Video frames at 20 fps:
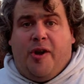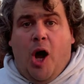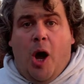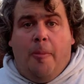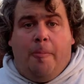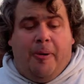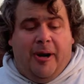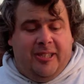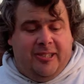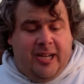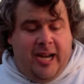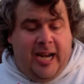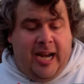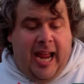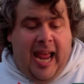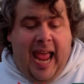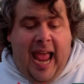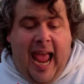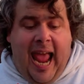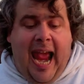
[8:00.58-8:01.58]
co-president,
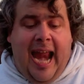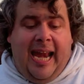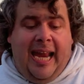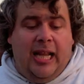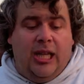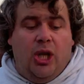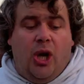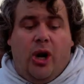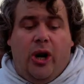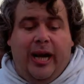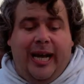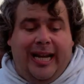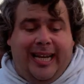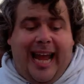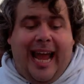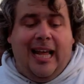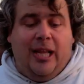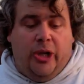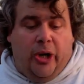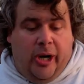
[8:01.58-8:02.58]
Annie Laurie
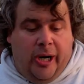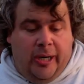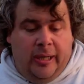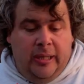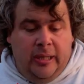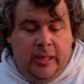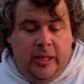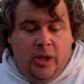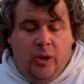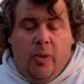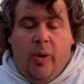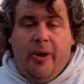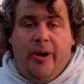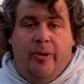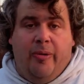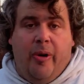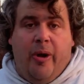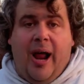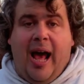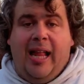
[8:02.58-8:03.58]
Gaylord,
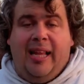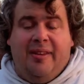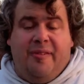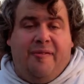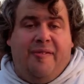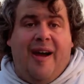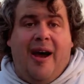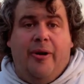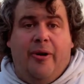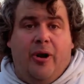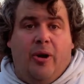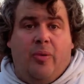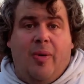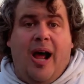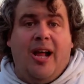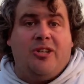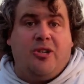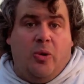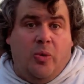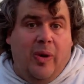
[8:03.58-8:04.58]
quoted Rhode Island founder
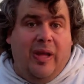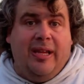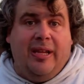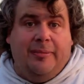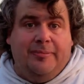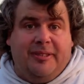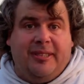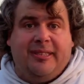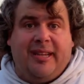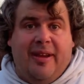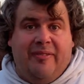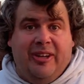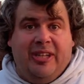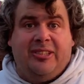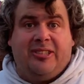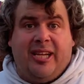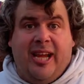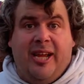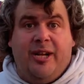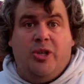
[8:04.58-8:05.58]
Roger Williams as having
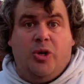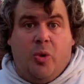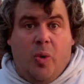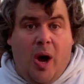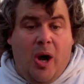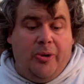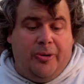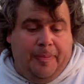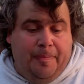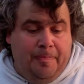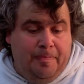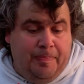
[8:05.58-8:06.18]
said, quote,